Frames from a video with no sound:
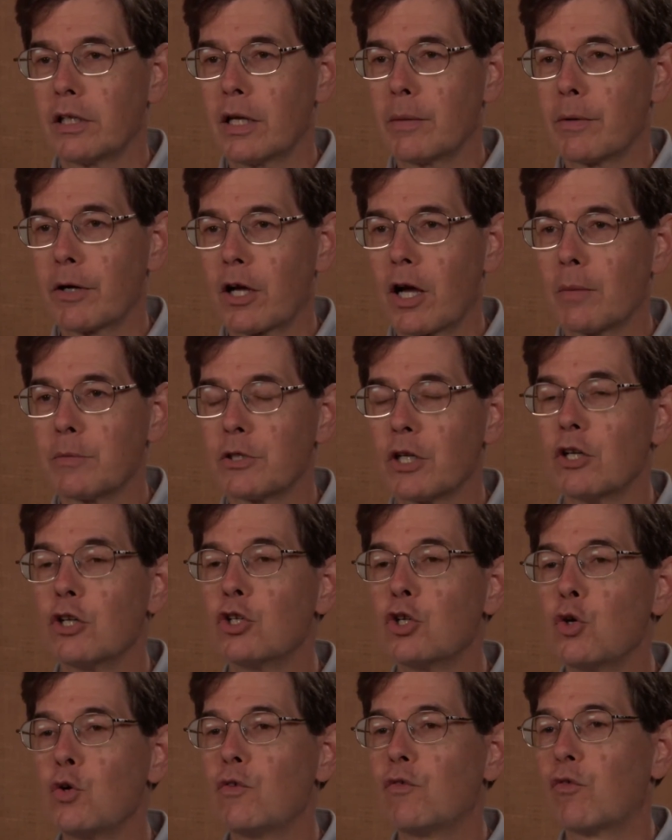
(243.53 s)
It becomes a
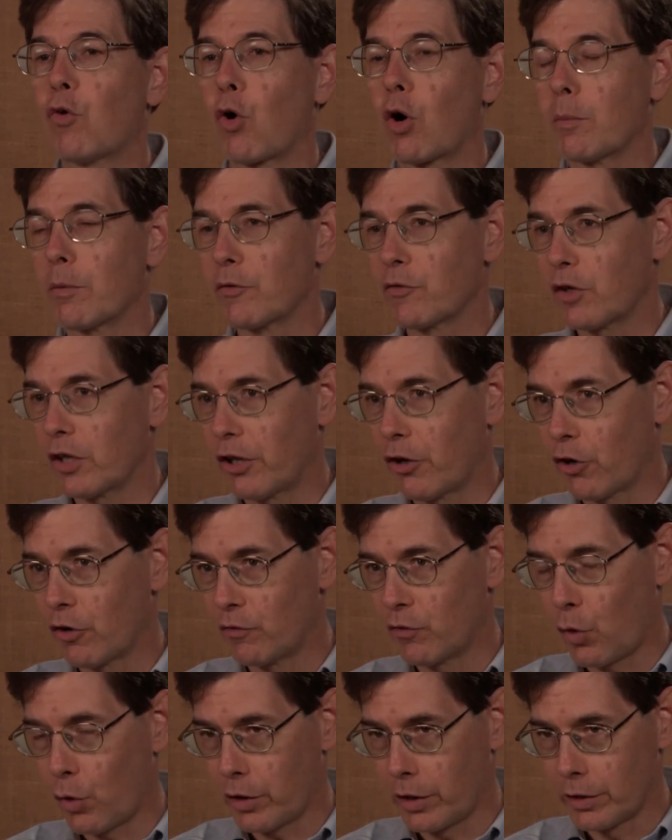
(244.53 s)
new form of
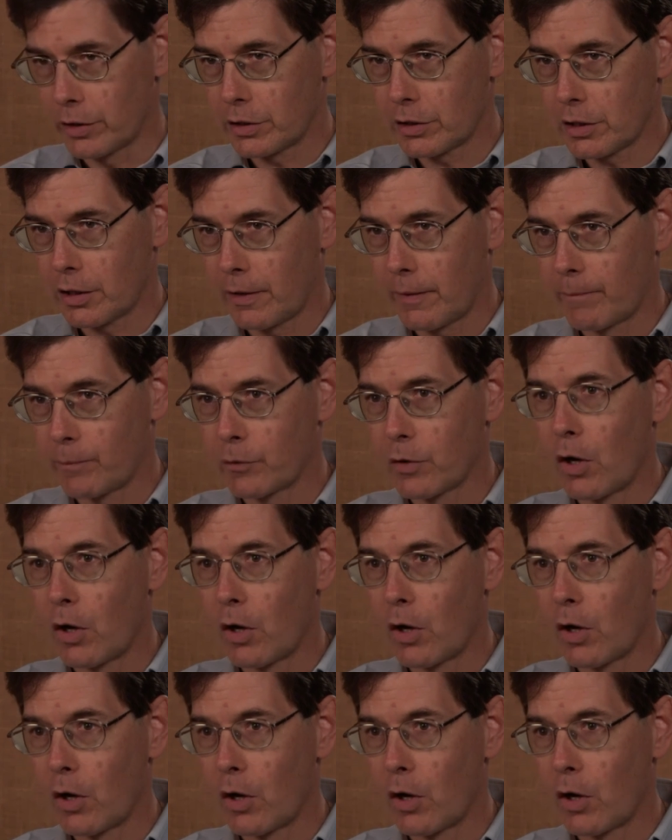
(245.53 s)
clairvoyance.